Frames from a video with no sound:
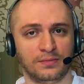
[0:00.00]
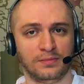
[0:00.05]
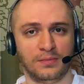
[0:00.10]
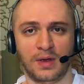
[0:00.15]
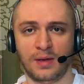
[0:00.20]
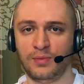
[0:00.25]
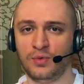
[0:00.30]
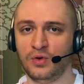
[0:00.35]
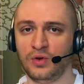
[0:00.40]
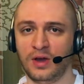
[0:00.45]

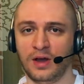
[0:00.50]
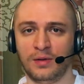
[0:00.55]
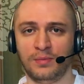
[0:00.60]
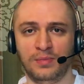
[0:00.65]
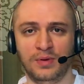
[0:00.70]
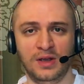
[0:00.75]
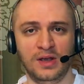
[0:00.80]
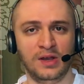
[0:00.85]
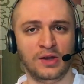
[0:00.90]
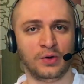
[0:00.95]
Maybe you got
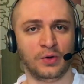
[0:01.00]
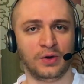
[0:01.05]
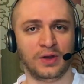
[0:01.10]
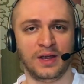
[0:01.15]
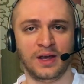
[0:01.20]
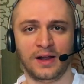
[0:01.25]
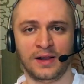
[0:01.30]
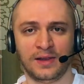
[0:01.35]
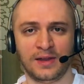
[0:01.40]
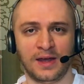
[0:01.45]
beat or
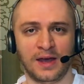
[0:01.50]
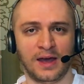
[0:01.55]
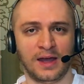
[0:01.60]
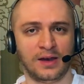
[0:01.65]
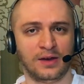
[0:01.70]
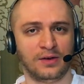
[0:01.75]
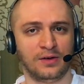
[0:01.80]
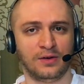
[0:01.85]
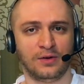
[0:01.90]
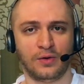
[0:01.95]
yelled
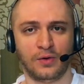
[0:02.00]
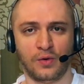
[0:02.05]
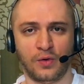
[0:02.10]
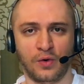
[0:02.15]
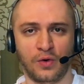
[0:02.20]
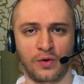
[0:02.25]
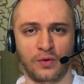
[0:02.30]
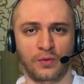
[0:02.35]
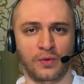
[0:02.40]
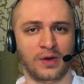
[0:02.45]
at
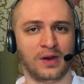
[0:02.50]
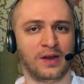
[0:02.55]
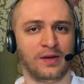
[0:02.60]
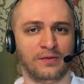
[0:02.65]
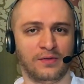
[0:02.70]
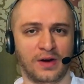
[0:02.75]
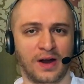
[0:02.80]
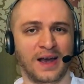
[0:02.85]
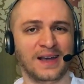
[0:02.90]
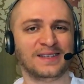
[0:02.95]
or
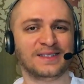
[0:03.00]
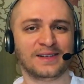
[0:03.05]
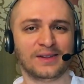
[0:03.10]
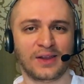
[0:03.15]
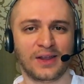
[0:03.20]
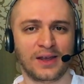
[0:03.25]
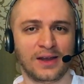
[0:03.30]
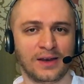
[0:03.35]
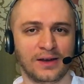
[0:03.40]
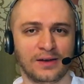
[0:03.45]
whatever,
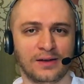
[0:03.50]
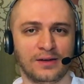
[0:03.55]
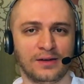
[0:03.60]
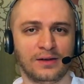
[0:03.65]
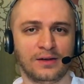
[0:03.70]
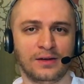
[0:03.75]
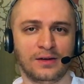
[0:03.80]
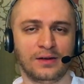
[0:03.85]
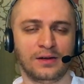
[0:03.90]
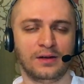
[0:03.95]
isolated.
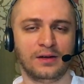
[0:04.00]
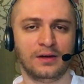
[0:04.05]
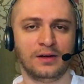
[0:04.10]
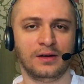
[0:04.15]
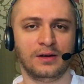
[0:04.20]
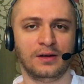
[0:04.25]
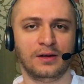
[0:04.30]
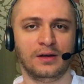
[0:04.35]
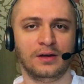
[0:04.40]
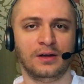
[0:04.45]

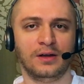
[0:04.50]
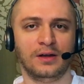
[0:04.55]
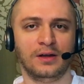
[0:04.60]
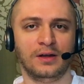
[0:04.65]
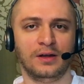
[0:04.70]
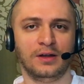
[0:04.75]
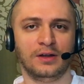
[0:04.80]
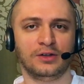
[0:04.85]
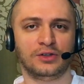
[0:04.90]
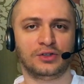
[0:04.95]

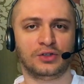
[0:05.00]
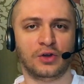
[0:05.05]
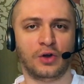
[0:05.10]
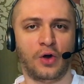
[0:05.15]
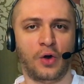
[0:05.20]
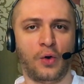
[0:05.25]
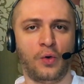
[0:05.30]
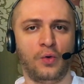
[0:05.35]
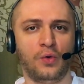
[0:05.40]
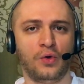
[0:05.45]

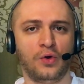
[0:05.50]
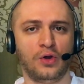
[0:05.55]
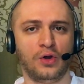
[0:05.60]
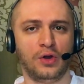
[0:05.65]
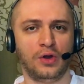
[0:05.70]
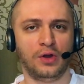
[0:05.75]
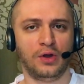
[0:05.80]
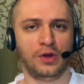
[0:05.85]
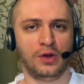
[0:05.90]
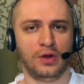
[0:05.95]
So
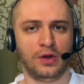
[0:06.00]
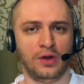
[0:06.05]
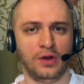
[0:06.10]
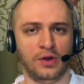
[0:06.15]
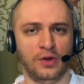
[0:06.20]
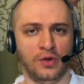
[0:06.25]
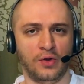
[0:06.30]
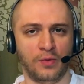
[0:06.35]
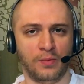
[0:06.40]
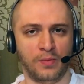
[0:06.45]

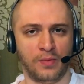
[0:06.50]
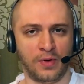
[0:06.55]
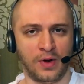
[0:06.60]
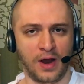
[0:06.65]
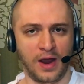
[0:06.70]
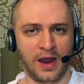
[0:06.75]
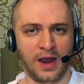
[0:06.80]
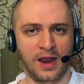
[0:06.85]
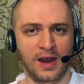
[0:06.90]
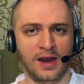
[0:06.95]
your
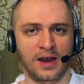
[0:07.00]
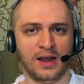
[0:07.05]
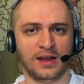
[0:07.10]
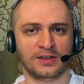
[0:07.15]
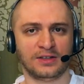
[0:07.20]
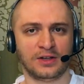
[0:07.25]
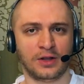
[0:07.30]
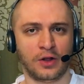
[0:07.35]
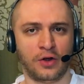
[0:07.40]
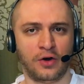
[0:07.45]
brain
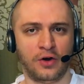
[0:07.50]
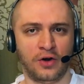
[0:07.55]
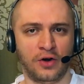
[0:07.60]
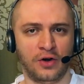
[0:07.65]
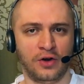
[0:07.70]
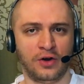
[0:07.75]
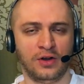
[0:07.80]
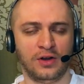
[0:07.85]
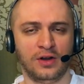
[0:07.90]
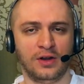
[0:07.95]
has
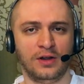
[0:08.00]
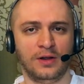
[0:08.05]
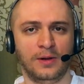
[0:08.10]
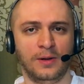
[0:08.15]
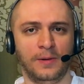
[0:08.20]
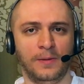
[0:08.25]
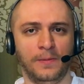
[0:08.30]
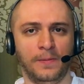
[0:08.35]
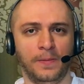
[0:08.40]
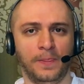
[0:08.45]
learned
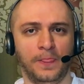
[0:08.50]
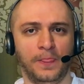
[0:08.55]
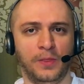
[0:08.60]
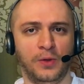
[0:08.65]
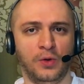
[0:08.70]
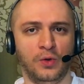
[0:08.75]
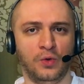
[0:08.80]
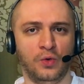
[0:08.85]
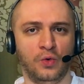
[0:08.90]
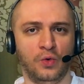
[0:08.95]

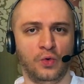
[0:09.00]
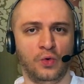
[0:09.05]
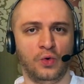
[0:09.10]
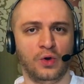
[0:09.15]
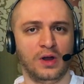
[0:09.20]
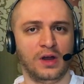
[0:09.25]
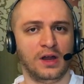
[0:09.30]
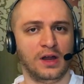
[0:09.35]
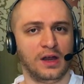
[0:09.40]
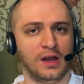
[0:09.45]
to
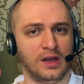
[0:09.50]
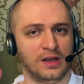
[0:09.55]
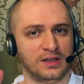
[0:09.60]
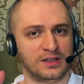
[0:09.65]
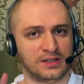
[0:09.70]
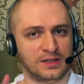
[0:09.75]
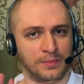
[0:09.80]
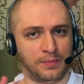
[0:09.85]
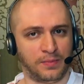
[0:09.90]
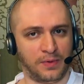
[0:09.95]

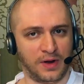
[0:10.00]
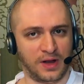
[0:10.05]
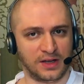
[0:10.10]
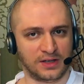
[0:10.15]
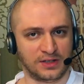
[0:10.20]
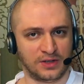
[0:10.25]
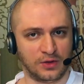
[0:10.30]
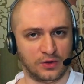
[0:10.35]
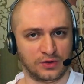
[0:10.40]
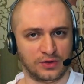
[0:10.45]

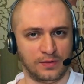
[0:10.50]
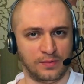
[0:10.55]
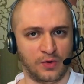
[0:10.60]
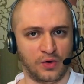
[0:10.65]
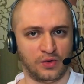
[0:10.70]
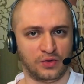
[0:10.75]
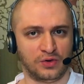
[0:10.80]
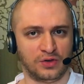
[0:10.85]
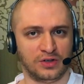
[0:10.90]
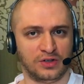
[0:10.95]
suppress those
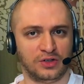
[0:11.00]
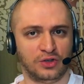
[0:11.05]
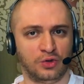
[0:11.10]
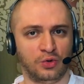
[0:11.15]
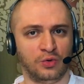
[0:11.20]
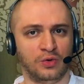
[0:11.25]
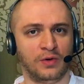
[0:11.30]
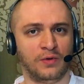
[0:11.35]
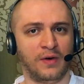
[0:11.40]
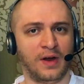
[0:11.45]
emotions,
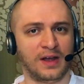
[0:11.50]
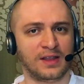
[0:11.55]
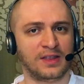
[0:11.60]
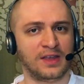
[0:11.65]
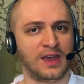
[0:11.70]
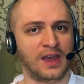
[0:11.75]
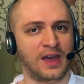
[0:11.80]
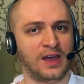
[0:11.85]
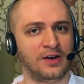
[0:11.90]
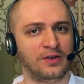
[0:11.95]
to direct
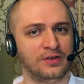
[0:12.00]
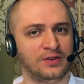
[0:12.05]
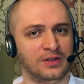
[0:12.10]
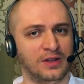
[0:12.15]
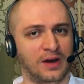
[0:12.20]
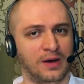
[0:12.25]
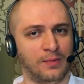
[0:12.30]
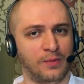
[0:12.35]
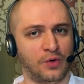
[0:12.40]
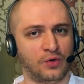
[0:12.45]
the energy
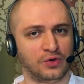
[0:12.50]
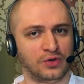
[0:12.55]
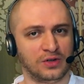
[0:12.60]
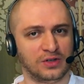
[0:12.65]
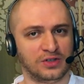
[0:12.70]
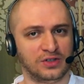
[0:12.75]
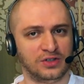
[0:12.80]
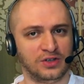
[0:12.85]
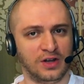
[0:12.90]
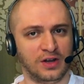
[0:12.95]
that
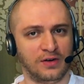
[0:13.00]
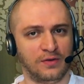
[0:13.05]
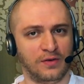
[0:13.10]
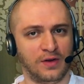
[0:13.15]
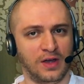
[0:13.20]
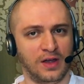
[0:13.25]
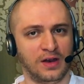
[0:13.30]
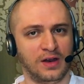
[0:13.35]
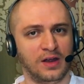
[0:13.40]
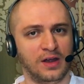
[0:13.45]
emotions
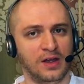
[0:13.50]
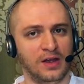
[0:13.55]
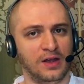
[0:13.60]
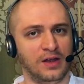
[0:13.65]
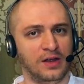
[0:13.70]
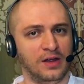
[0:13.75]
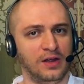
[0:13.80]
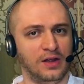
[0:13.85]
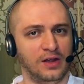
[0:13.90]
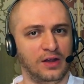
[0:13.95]
generate
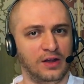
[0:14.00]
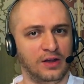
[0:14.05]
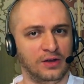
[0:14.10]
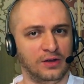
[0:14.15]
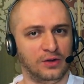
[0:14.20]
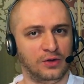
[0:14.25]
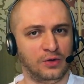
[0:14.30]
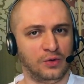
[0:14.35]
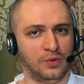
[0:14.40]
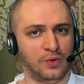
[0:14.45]

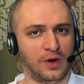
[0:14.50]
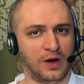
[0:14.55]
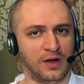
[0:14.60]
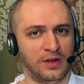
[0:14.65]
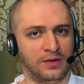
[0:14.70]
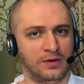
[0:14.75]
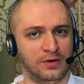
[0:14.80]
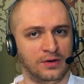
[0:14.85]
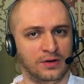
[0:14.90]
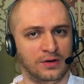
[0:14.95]
into
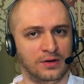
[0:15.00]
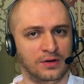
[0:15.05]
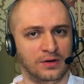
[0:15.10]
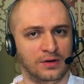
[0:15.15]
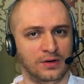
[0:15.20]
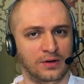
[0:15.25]
other